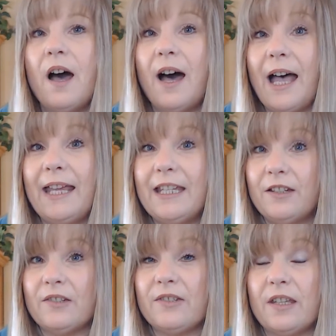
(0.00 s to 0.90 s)
I need
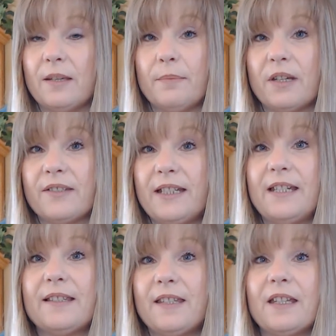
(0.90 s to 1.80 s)
to sing it because I need
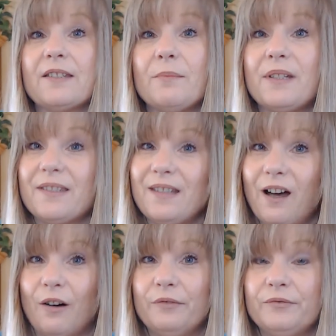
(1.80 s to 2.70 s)
to sing it to
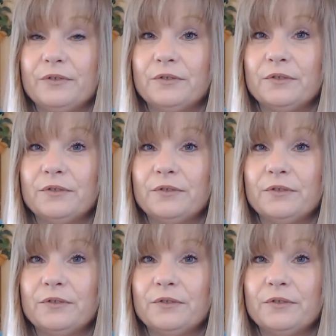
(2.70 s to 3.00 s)
myself.